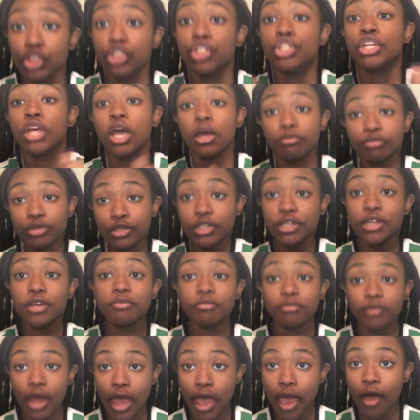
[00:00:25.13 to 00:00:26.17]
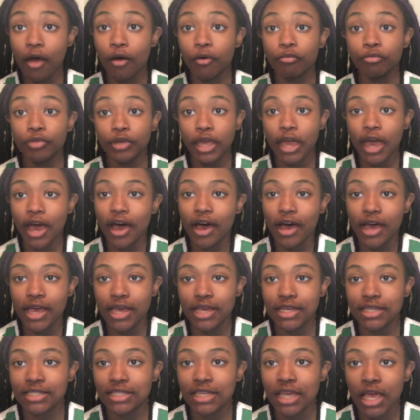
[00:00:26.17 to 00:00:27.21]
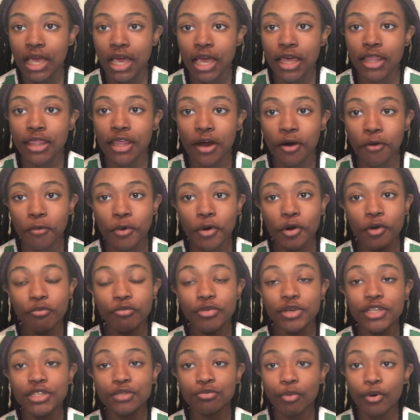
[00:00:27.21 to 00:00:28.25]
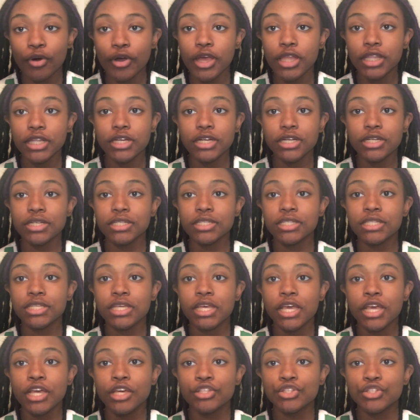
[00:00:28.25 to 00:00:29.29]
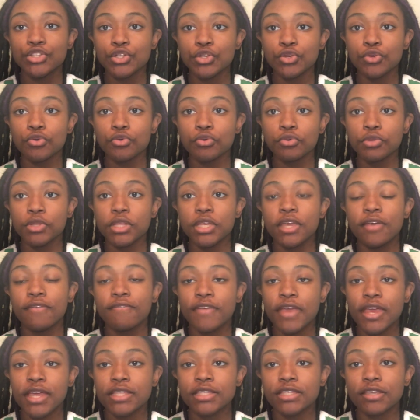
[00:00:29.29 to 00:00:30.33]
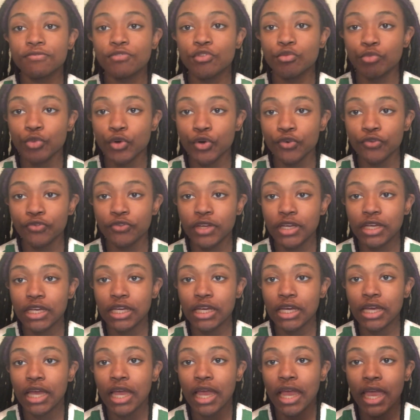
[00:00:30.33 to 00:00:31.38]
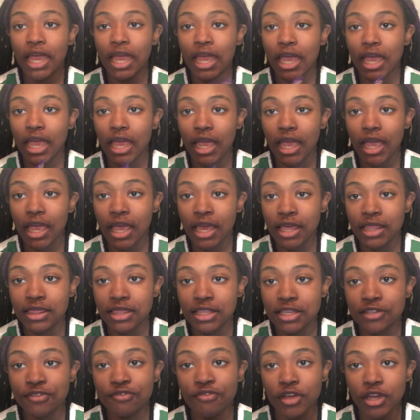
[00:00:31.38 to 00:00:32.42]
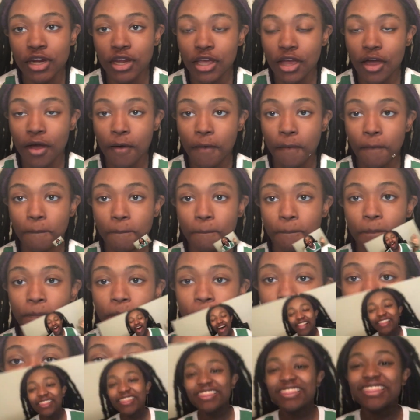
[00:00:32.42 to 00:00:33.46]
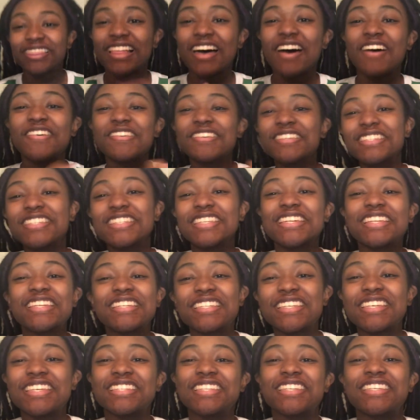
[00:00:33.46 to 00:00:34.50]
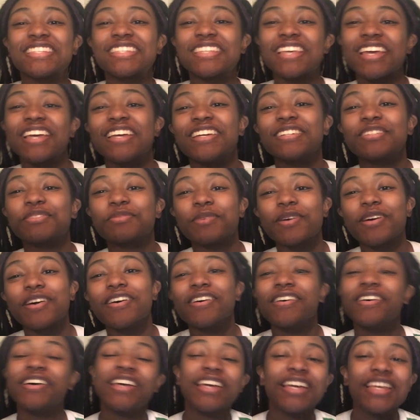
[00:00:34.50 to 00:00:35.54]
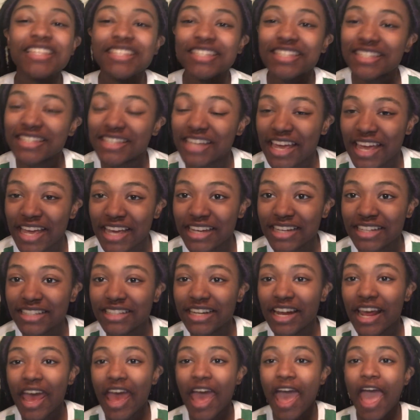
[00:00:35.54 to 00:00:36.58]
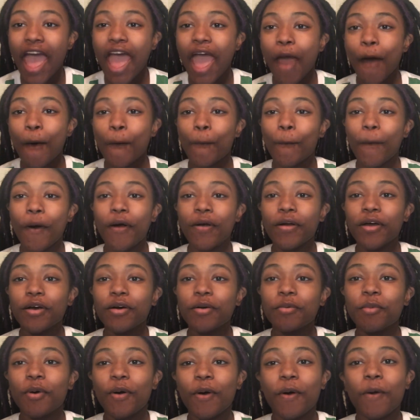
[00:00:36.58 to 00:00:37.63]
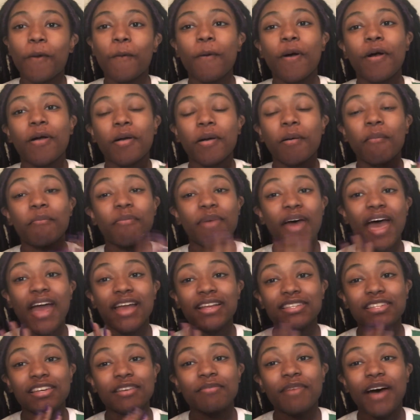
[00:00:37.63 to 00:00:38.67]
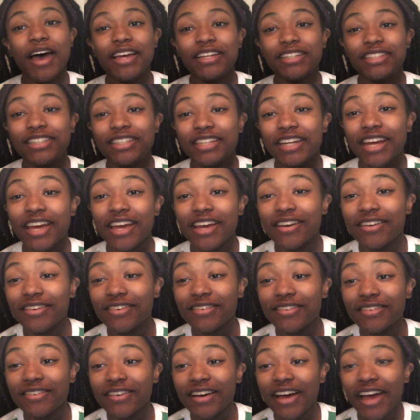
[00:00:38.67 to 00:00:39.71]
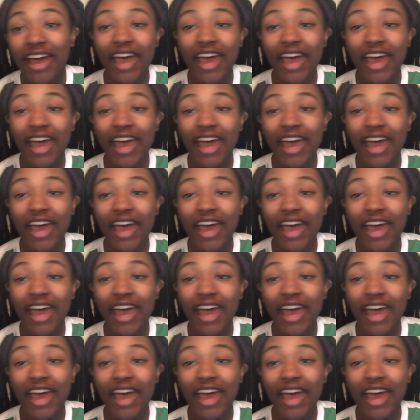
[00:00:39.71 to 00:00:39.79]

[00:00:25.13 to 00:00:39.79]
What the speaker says: jump ship now, because there will be spoilers to the events of the movie in this video. Hello, citizens of Sage World. It's Sage, and welcome back to my channel.